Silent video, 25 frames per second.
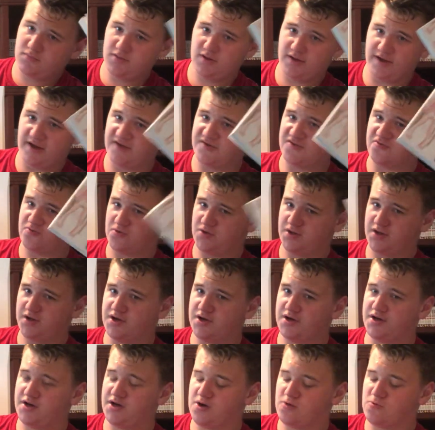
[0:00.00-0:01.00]
It's really
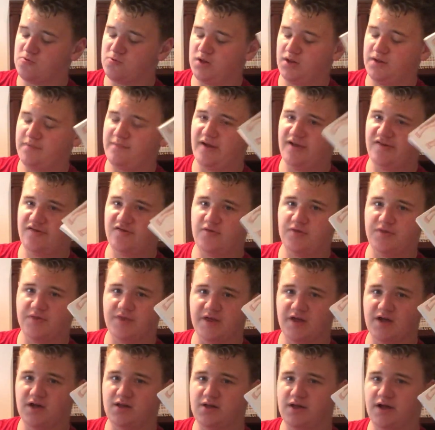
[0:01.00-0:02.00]
good. It really makes you
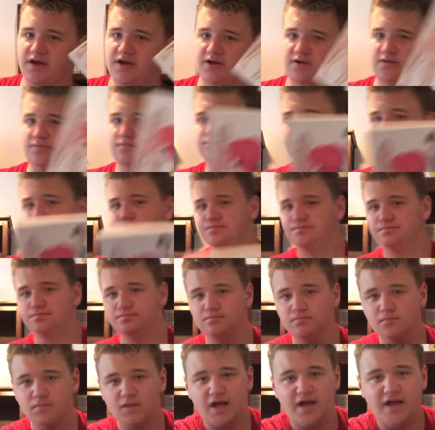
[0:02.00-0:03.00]
think, like
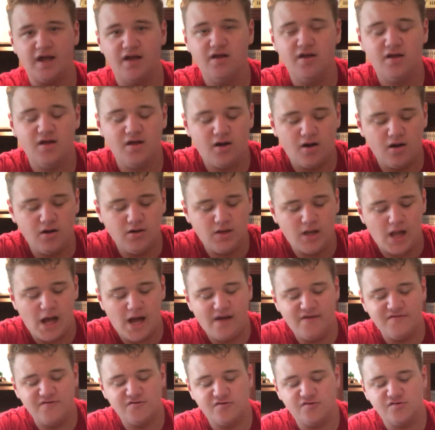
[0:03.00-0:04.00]
our
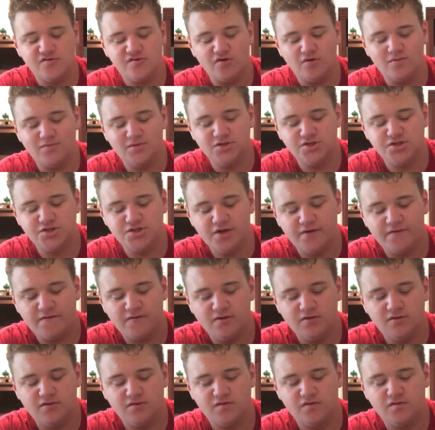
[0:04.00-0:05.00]
lives are so much
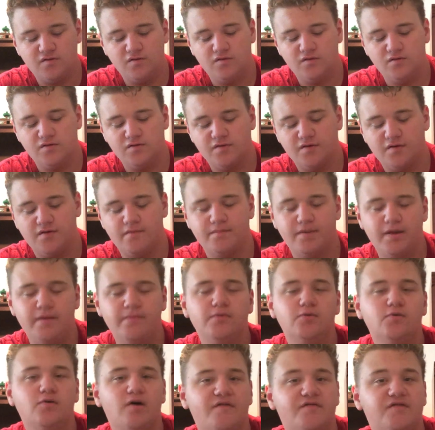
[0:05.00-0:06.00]
different from
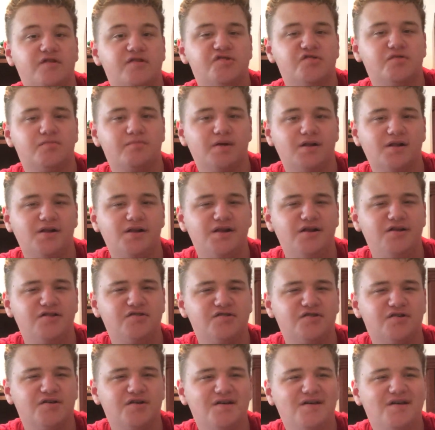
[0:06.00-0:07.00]
people who have
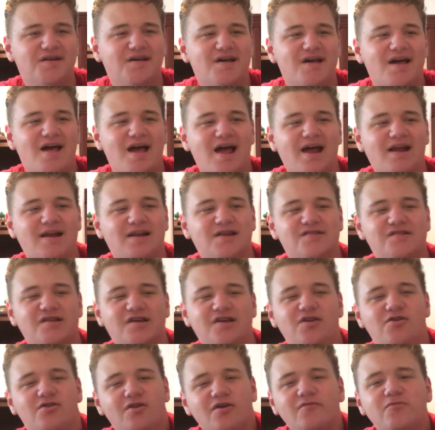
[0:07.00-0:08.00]
disabilities. And it's like,
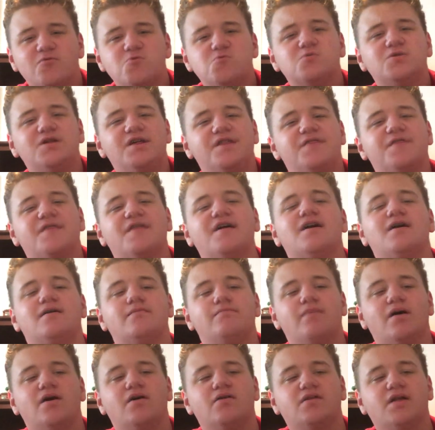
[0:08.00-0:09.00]
you never really think
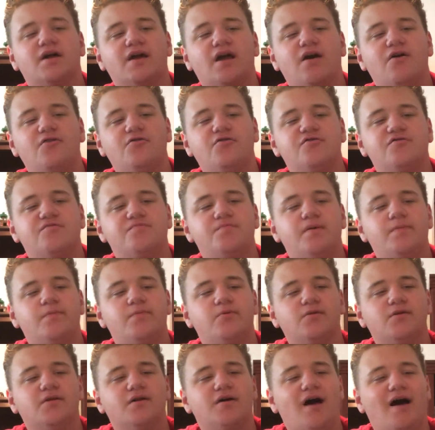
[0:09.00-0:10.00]
about, like, how those
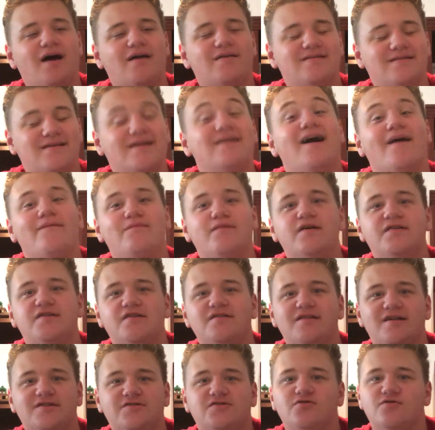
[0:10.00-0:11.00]
people, I'm not saying,
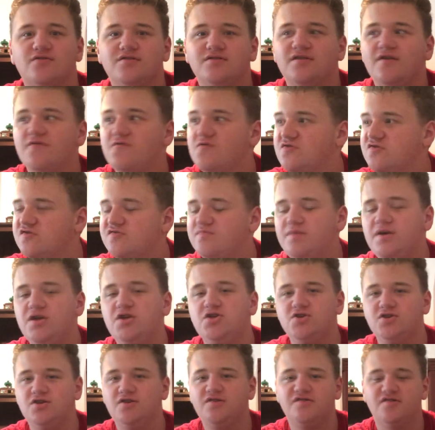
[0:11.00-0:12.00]
like, they're a different
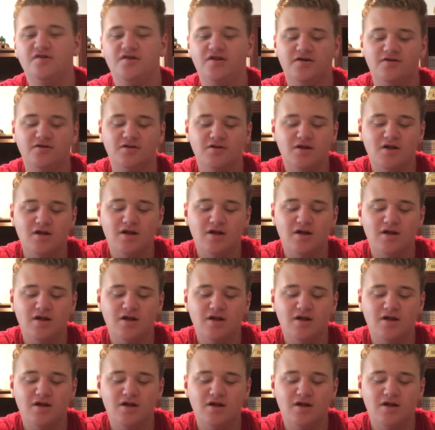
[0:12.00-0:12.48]
species, you know?